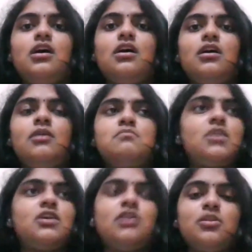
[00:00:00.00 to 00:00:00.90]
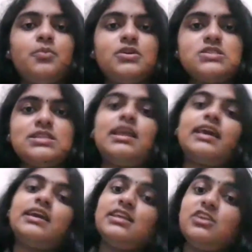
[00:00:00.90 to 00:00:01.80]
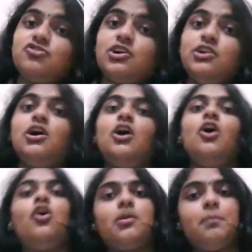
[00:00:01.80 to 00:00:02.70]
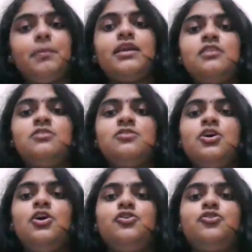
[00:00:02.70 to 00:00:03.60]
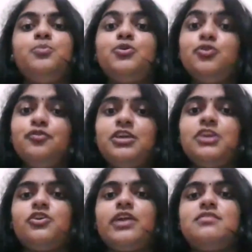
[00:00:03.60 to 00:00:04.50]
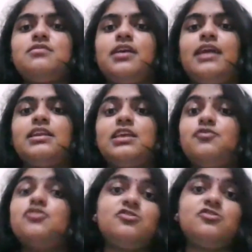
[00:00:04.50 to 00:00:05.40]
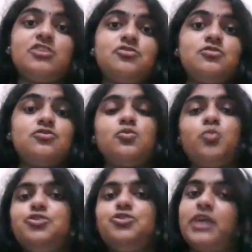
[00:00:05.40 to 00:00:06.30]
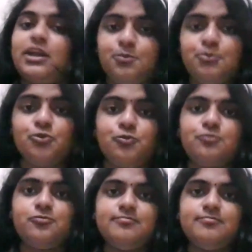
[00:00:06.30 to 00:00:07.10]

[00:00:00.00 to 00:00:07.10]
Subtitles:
another person like a teacher or a parent to proofread your essay and give you suggestions on what you can improve.